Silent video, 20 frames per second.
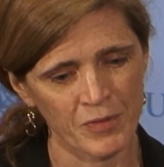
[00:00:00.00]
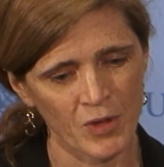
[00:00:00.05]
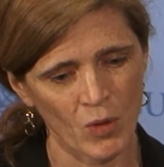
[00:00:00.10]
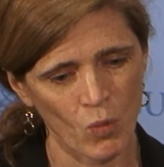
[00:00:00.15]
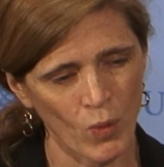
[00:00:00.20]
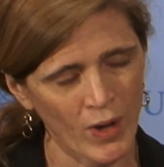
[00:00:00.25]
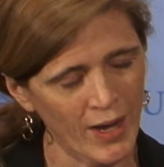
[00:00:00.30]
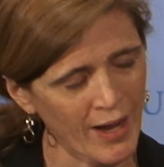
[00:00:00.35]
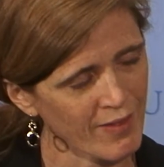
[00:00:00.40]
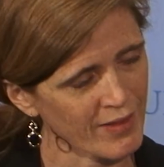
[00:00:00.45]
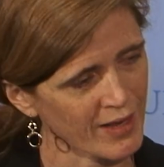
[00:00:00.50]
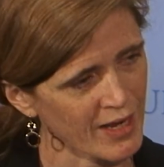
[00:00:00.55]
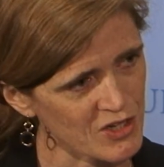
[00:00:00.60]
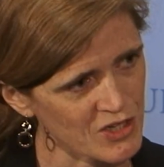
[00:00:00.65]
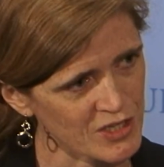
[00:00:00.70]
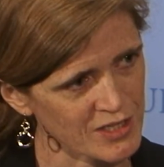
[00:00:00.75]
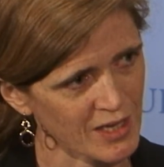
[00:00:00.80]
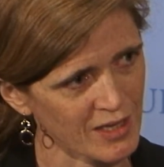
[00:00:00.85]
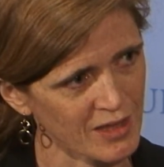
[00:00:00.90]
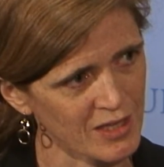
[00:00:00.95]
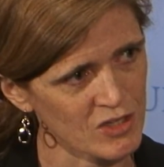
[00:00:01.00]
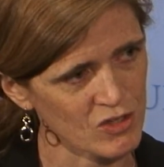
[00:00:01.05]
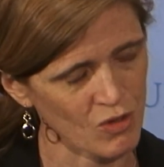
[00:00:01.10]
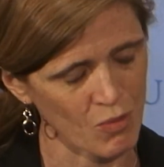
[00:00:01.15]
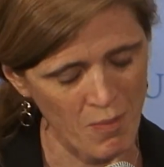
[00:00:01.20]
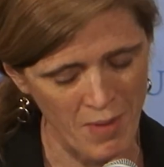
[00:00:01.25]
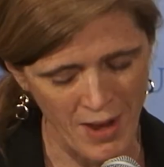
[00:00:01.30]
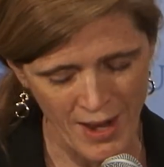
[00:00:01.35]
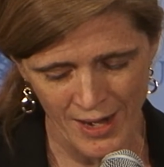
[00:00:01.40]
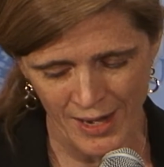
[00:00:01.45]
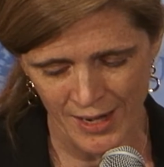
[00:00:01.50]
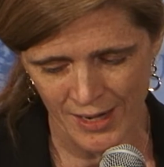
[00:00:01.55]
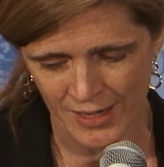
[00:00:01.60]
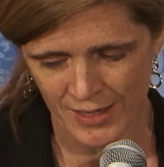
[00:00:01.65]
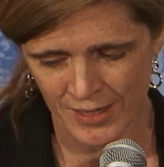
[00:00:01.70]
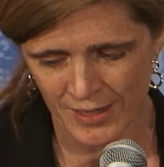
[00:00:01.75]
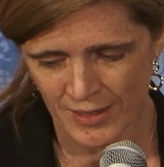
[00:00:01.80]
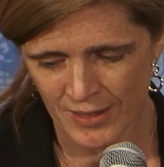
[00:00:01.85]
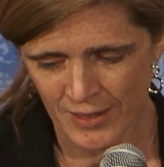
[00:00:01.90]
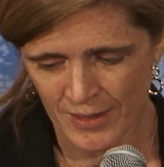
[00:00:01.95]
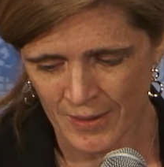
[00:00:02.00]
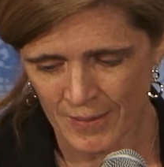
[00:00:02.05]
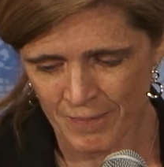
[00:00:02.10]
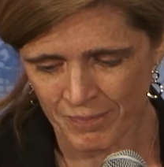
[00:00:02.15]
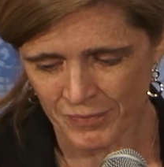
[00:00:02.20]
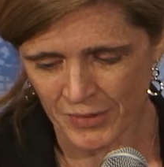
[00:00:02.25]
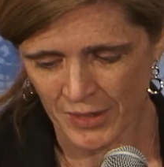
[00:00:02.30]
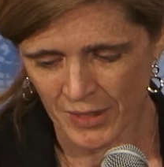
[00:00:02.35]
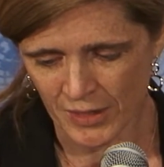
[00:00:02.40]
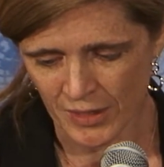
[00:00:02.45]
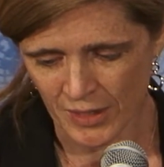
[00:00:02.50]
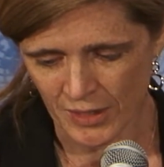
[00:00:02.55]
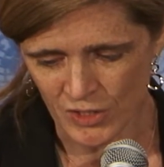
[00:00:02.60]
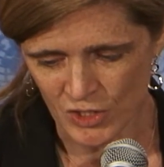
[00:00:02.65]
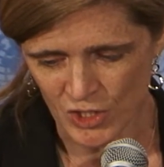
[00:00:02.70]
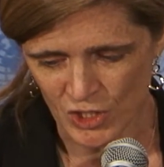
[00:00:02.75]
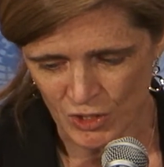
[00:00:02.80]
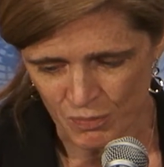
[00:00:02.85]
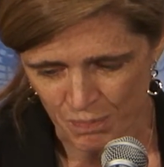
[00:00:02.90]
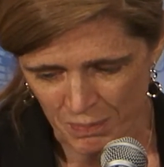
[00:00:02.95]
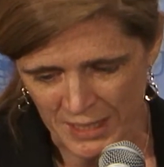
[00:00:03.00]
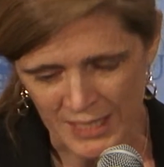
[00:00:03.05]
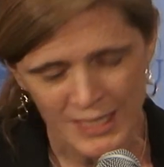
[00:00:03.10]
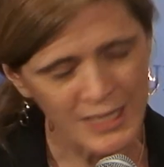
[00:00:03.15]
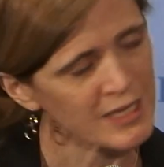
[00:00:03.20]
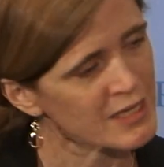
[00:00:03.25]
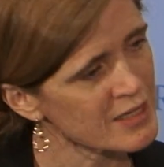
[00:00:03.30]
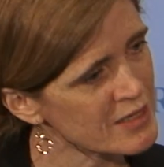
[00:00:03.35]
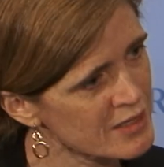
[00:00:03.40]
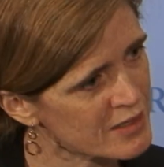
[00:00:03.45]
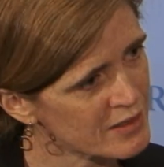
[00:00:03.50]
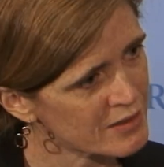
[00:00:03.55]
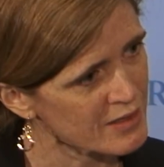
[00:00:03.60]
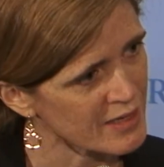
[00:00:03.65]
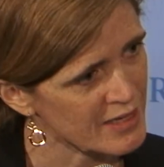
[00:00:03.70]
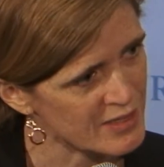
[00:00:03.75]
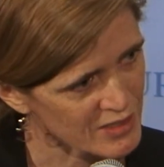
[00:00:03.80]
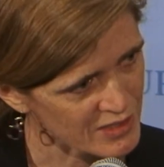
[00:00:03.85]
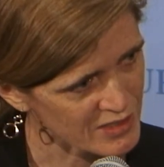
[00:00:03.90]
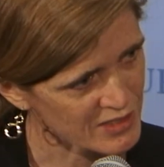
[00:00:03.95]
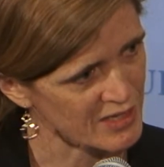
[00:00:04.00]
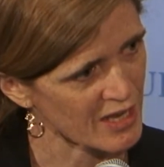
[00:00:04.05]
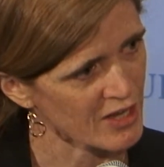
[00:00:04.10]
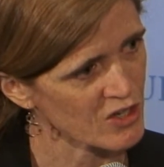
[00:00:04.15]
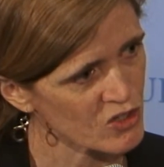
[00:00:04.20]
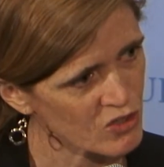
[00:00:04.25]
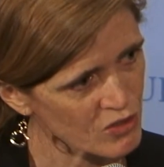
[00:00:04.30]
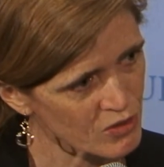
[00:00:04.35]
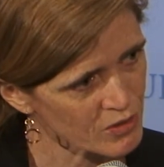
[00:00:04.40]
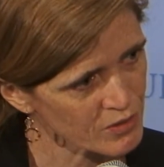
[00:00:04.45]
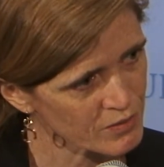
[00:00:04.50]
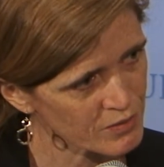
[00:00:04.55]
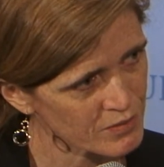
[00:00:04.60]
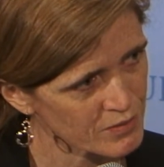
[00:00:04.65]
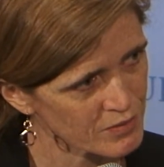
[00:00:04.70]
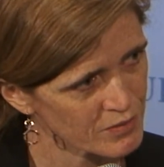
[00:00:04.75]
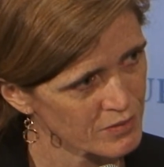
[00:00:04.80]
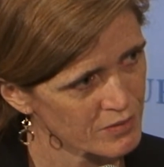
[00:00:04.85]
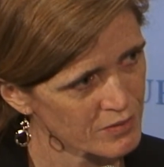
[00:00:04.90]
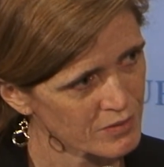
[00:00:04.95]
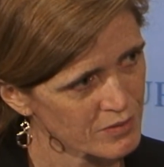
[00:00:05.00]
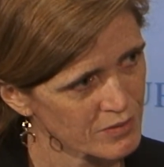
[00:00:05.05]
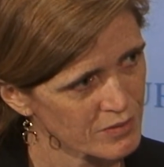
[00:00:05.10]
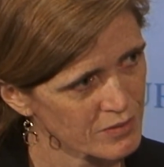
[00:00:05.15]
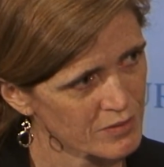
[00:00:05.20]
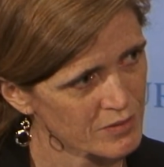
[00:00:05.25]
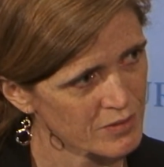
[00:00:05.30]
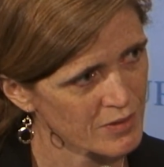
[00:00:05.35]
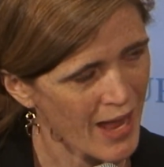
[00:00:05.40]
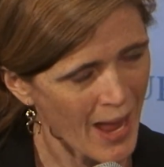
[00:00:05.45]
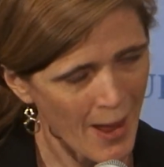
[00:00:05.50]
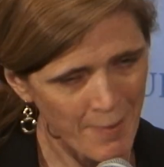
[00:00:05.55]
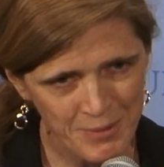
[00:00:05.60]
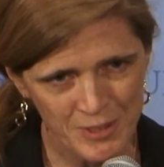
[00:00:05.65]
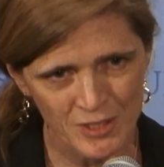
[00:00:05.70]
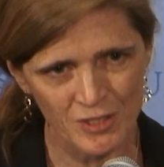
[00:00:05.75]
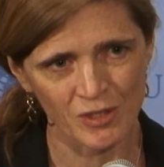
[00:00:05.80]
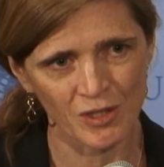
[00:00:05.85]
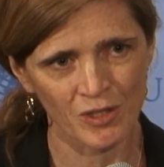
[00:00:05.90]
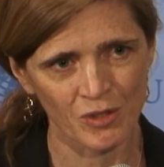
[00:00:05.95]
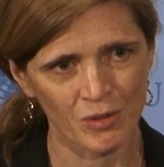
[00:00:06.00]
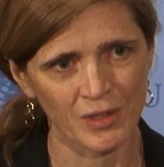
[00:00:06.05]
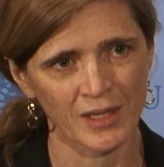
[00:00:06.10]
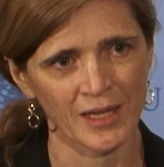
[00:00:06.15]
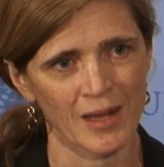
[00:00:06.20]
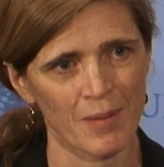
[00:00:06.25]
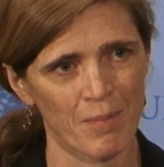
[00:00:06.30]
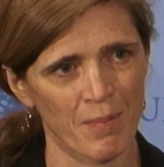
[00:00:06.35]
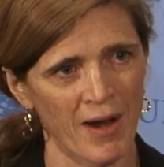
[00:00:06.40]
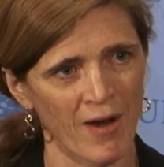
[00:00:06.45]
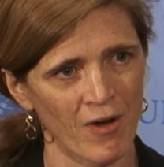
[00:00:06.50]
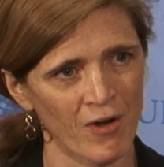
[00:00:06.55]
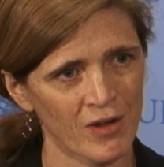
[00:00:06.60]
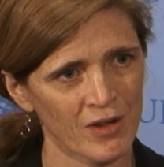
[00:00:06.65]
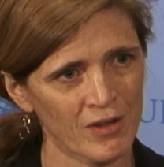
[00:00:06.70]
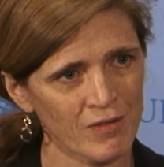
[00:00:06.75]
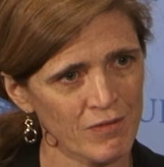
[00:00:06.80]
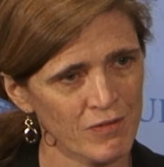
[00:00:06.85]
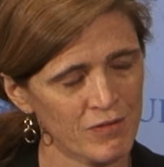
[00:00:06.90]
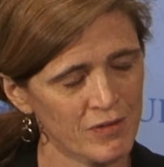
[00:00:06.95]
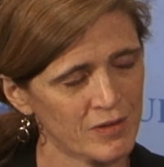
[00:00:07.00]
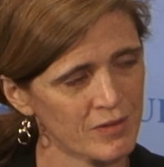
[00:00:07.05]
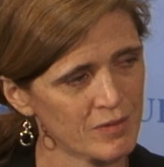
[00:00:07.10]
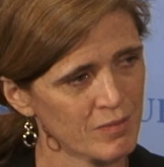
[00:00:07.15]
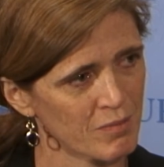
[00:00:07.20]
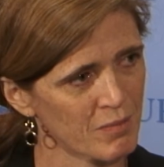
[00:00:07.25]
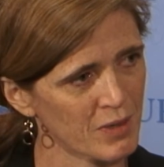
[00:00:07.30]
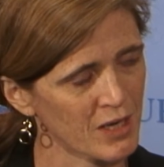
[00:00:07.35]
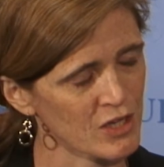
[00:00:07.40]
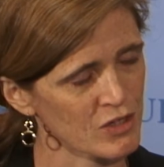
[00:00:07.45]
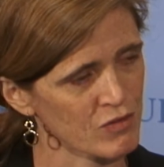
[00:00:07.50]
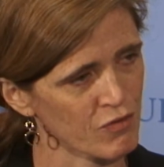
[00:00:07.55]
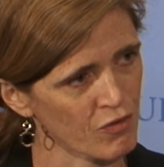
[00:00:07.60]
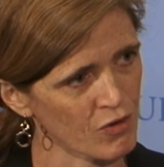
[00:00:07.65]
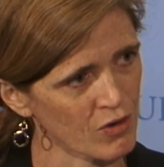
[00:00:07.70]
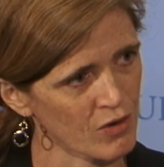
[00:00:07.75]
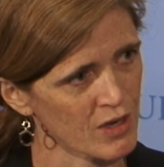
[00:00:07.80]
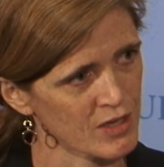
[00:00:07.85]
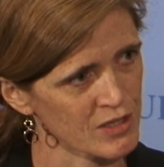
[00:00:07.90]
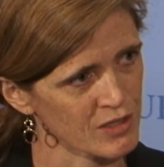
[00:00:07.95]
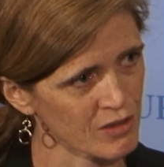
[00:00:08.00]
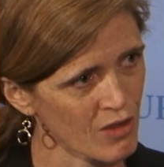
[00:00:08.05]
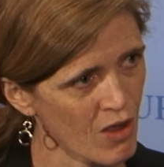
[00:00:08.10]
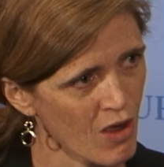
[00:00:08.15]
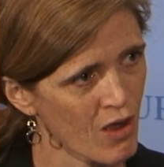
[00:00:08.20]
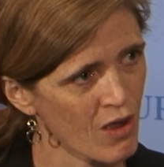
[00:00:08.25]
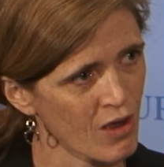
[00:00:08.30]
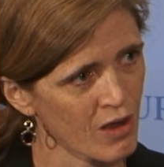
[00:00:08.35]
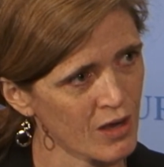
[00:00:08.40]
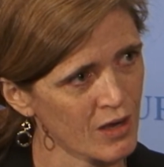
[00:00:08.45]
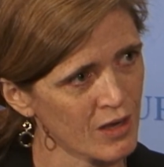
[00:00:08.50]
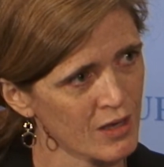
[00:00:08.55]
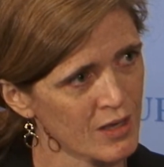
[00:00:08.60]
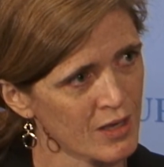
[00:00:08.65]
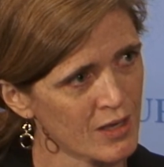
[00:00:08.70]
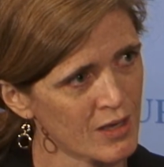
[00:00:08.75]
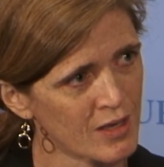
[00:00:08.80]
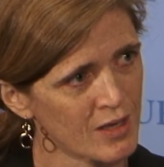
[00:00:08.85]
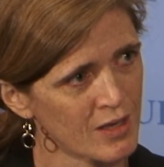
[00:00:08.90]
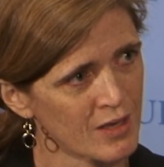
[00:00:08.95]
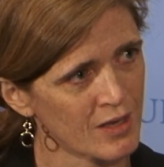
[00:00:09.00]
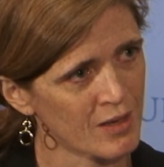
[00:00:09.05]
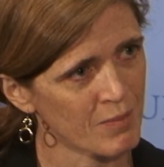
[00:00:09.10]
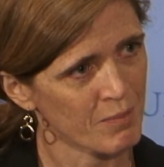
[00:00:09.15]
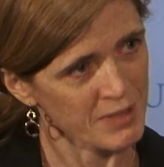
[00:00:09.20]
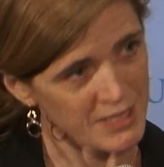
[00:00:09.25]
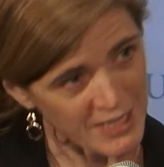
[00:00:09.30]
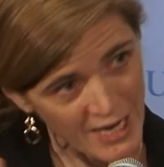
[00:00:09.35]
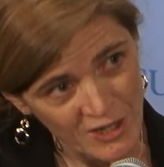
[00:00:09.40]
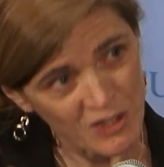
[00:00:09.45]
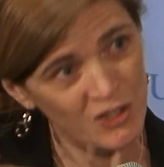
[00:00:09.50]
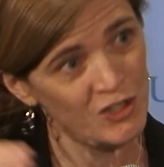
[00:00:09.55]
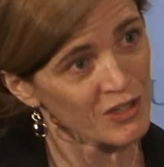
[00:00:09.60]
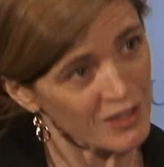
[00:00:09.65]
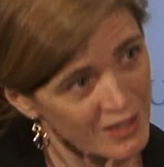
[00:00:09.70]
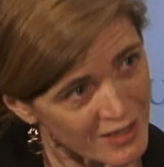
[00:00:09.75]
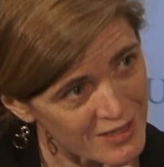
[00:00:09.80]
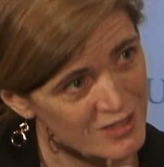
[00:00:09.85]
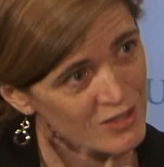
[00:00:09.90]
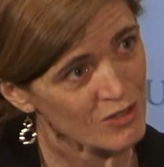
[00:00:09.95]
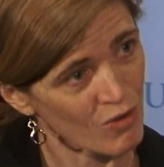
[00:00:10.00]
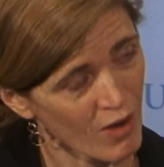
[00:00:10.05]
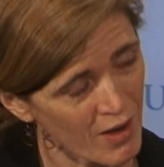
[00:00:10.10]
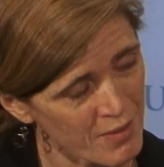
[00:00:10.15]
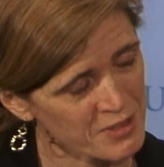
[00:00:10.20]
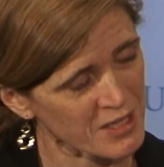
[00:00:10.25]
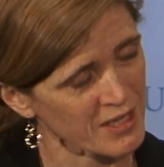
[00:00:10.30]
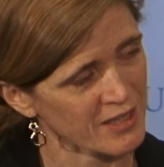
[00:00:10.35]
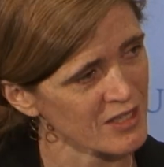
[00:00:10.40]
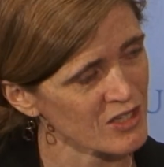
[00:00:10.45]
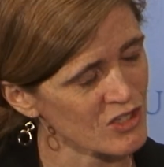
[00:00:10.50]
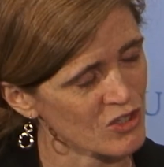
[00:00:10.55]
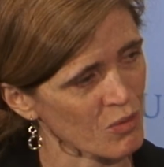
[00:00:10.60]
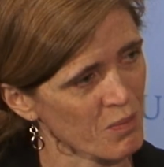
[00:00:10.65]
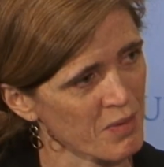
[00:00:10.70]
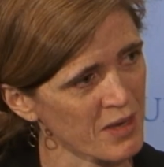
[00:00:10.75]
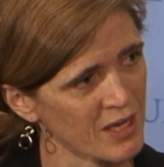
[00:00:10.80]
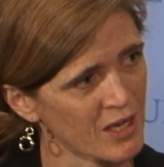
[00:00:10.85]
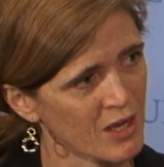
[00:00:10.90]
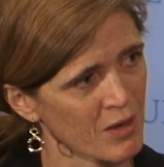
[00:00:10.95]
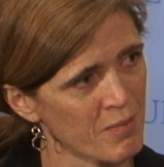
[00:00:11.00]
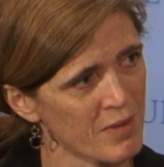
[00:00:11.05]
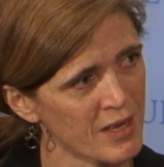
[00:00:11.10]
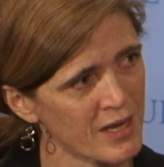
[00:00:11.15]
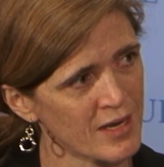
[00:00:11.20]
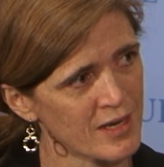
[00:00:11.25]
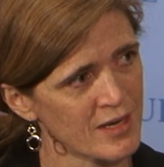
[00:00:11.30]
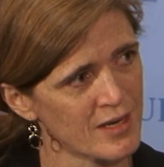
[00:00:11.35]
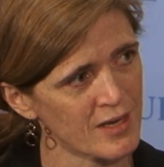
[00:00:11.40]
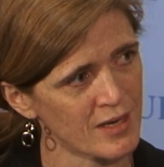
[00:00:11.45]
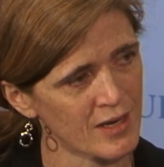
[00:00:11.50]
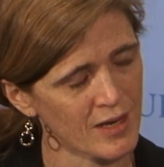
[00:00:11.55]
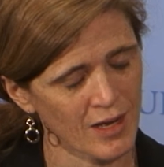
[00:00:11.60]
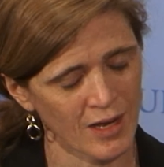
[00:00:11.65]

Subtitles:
when allegations like these are made, speed is essential, absolutely imperative, because for as long, potentially, as crimes like this are being committed,